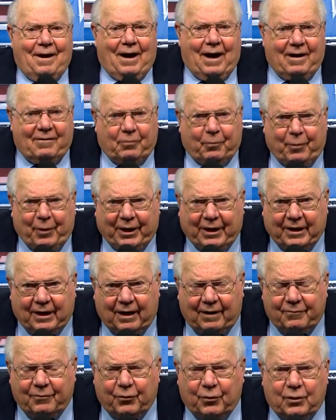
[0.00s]
Hi, everybody.
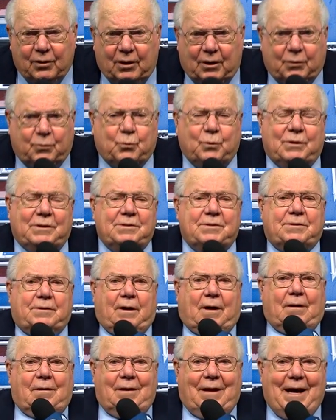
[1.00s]
I'm Vern Lundquist,
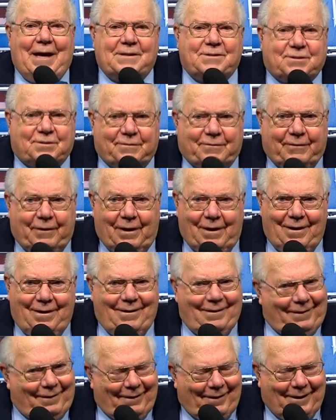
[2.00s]
class of
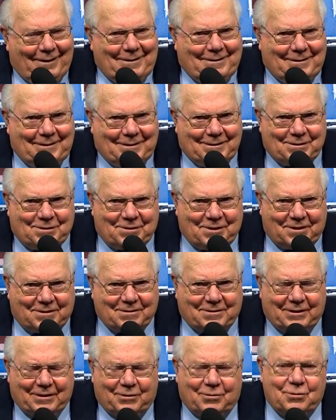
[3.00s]

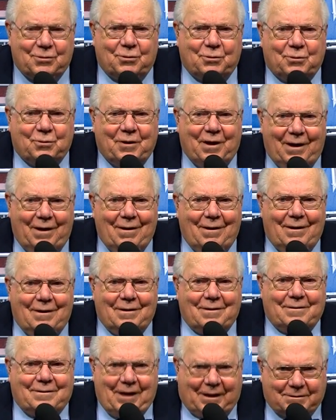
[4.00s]
1962,
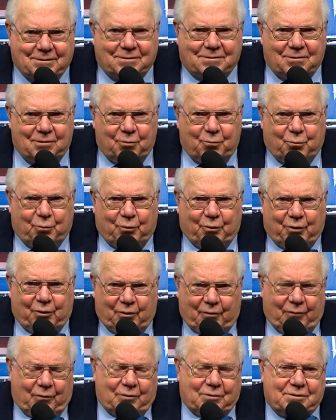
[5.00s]
Texas Lutheran
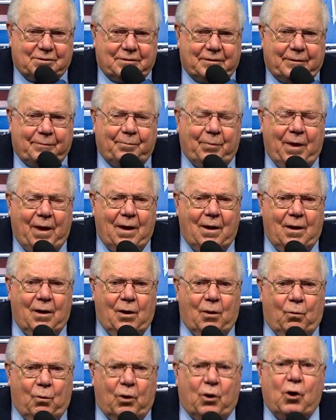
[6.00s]
University.
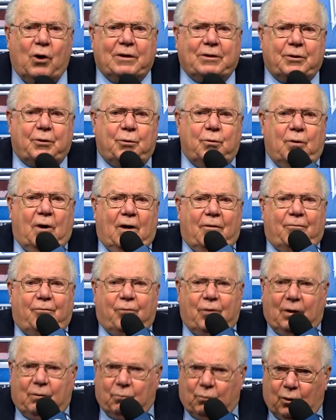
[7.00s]
We're going to do our
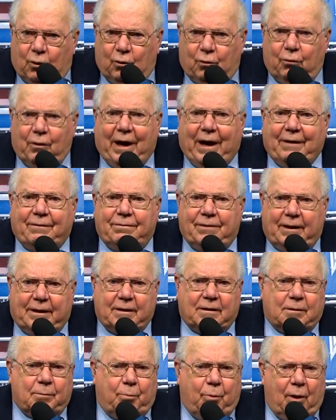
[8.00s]
Front Row
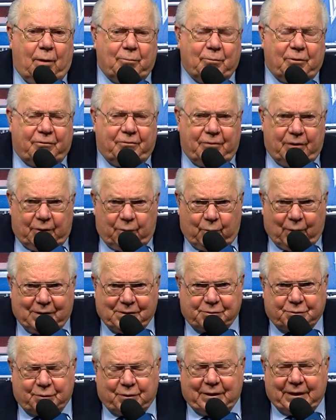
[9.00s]
Athletic Department
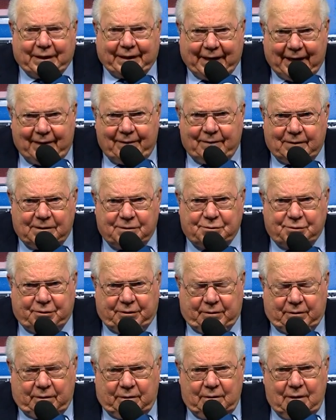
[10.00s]
fundraiser again this
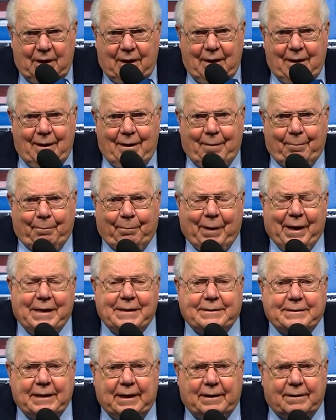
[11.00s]
year, May
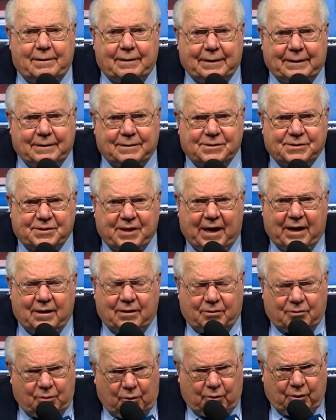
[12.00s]
10th in San
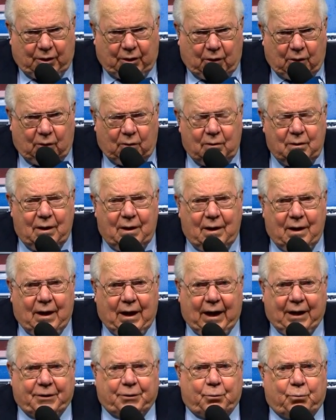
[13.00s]
Antonio
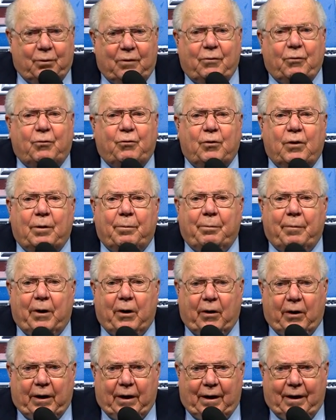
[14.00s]
at the Riverfront
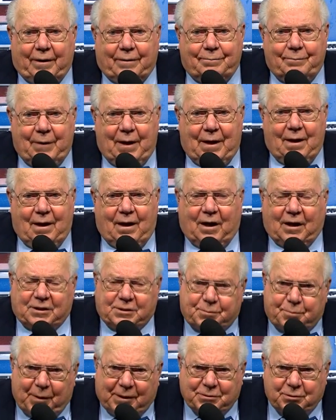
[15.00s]
Marriott. Our
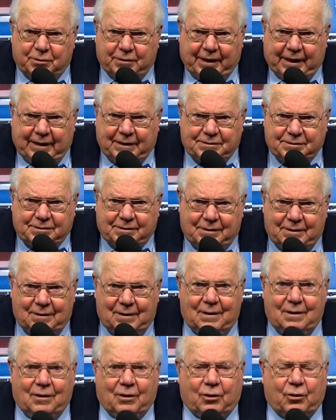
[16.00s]
special guest,
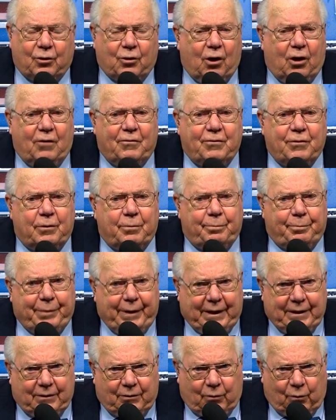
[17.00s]
golfer
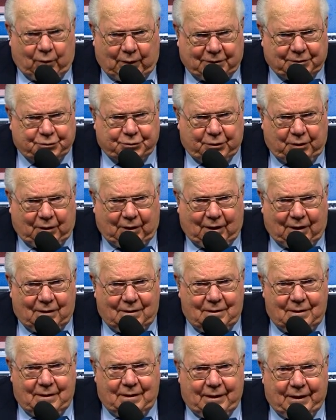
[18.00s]
Ben Crenshaw.
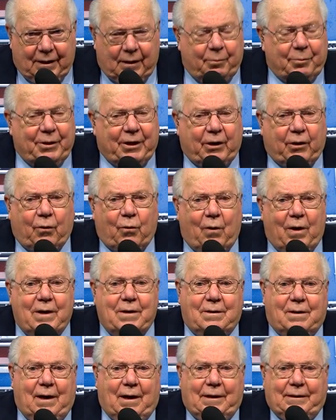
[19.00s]
It'll be a
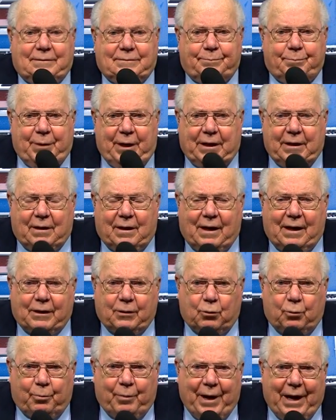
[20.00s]
great night. Ben and I
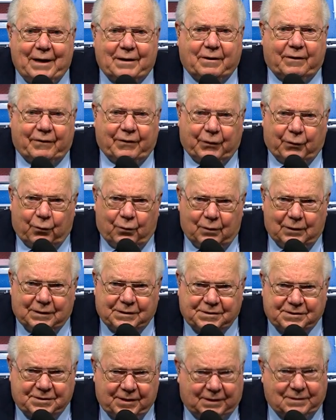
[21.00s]
go back to the early
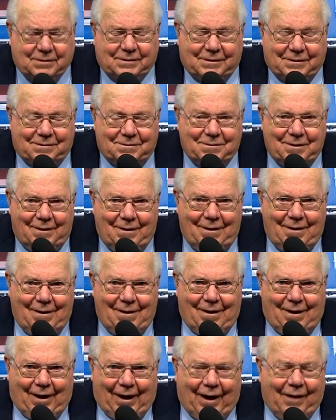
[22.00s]
60s.
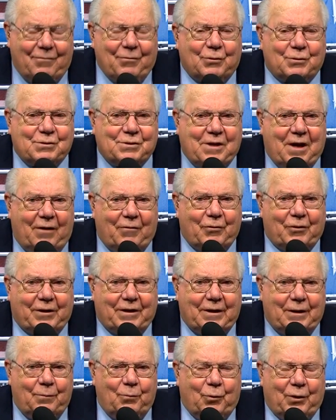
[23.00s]
I first covered
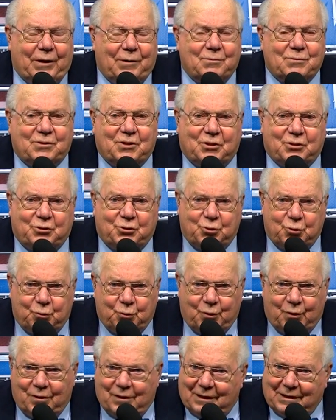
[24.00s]
him when he was a
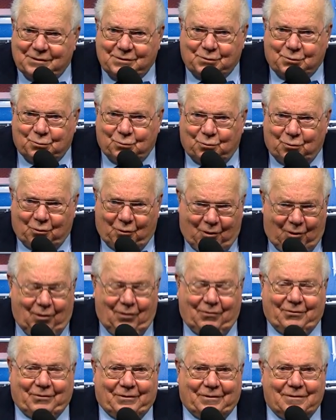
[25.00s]
junior high school
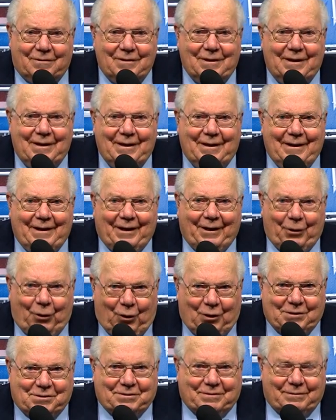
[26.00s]
golfer in
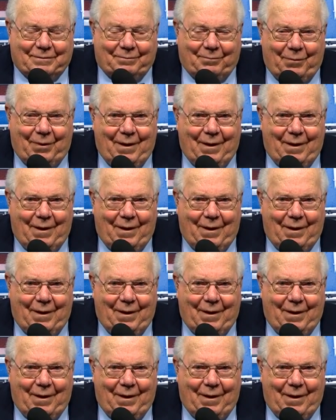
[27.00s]
Austin.